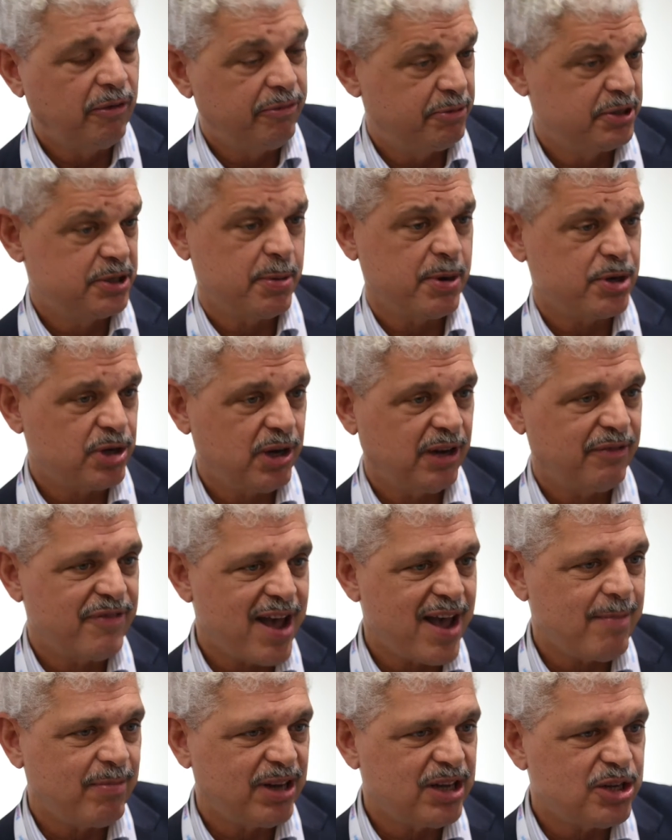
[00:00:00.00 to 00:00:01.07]
especially
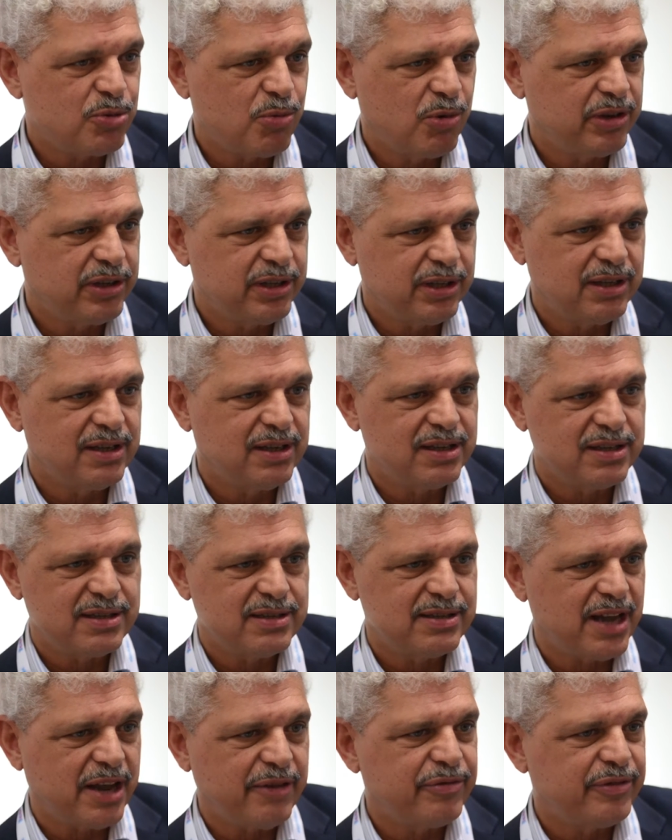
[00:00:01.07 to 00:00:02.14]
families, wanted a
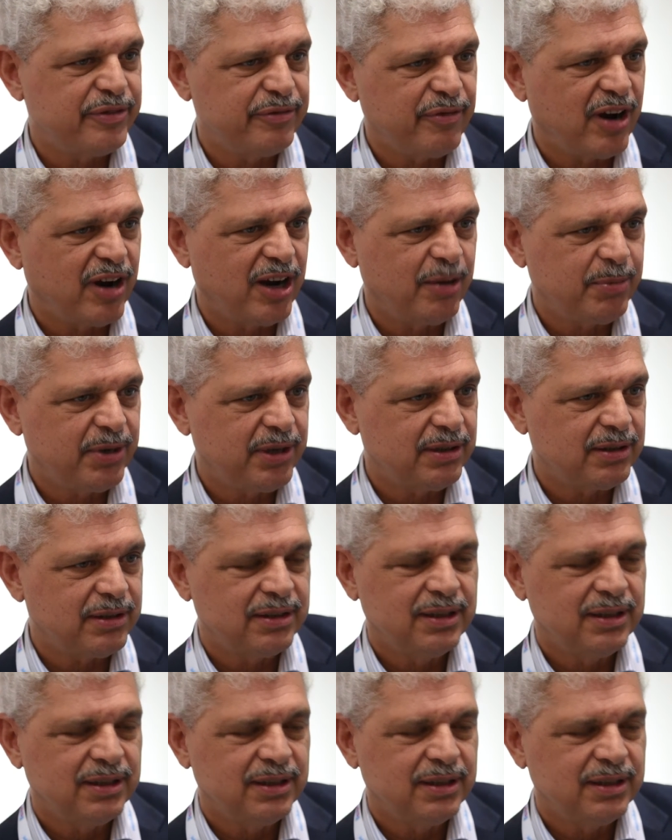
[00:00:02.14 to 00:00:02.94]
safe environment